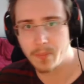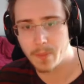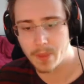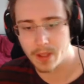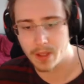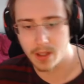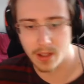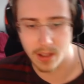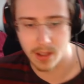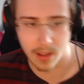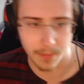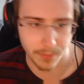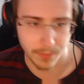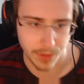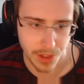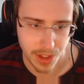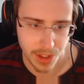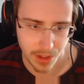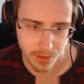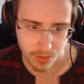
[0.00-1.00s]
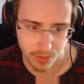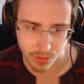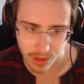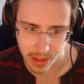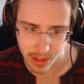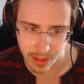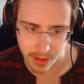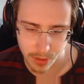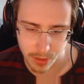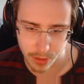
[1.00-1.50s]
Um, these are
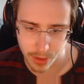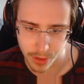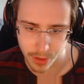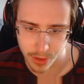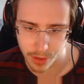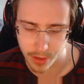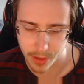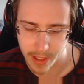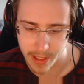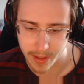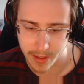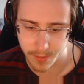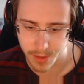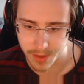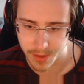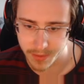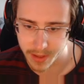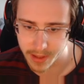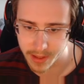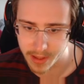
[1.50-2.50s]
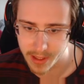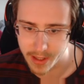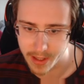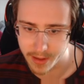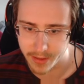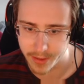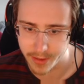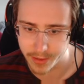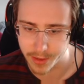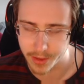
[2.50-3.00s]
really good Urgot items if I can get
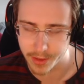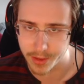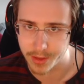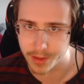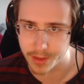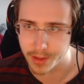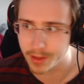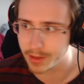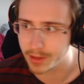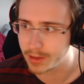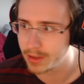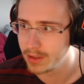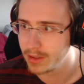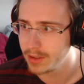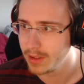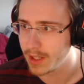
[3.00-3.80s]
another Urgot.